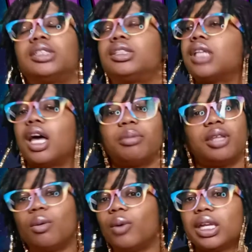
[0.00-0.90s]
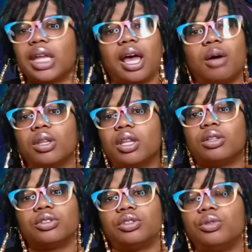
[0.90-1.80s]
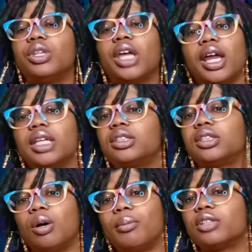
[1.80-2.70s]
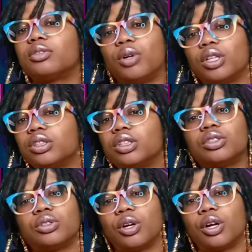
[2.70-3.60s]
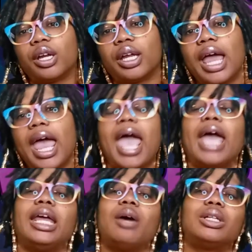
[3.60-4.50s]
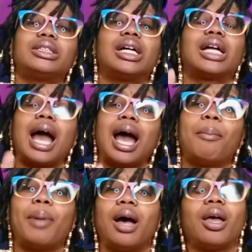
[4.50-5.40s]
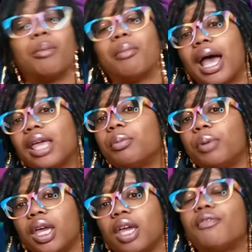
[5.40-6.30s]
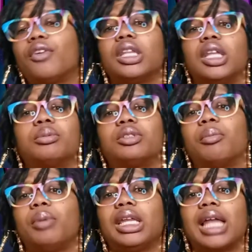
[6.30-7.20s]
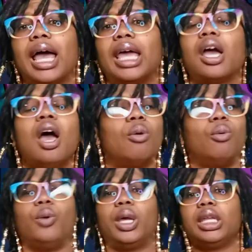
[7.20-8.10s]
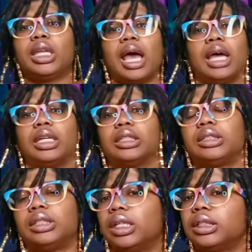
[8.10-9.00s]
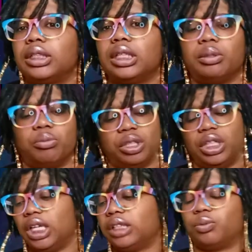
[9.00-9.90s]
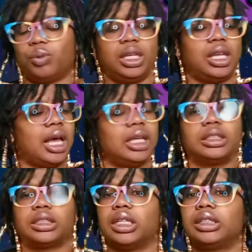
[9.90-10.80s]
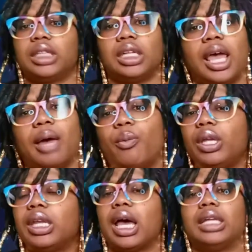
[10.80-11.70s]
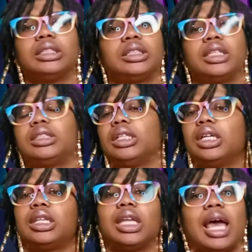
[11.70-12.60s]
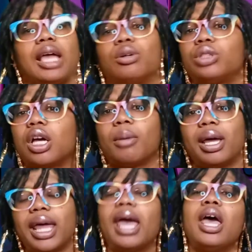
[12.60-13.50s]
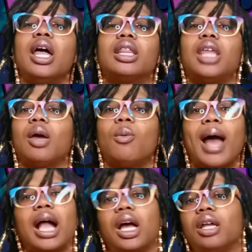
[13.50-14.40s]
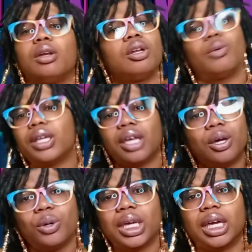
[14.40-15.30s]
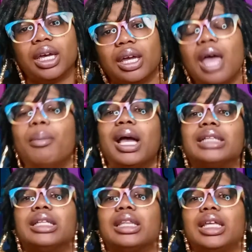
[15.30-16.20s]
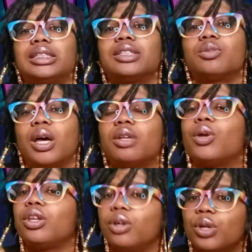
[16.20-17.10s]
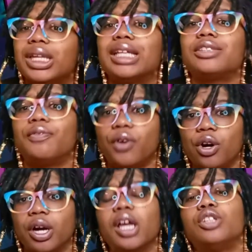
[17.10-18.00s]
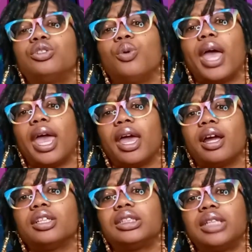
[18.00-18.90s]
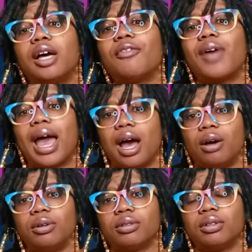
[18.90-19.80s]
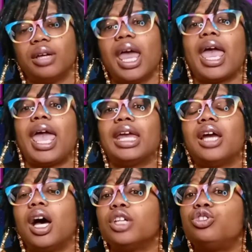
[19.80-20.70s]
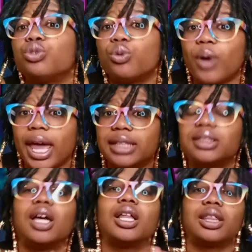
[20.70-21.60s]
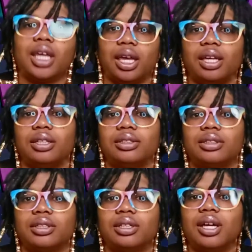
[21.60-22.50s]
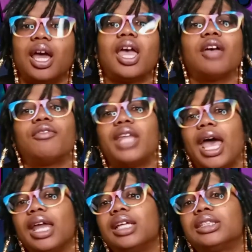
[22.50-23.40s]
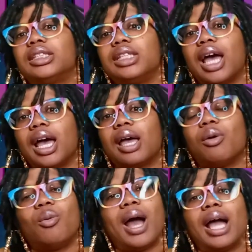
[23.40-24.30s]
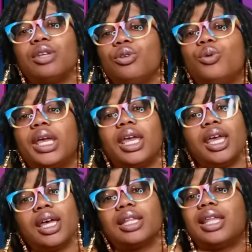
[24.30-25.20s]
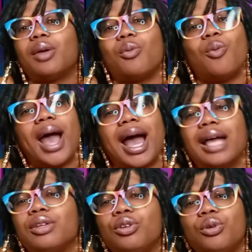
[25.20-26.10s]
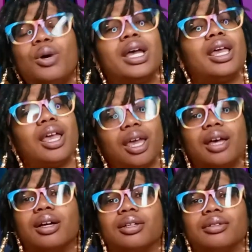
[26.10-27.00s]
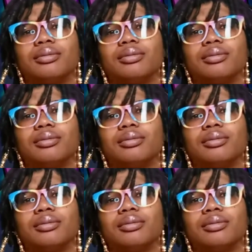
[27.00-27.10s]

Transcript: Something went down with those two. There is so much more to the story. And it was a cop-out, in my opinion, for them to be like, we not discussing this. We not discussing that. We not discussing nothing. I ain't going to talk about that. Then why come to the reunion? Because this is what the reunion is for. To air stuff out and address things. If that is not why you here, then why you here?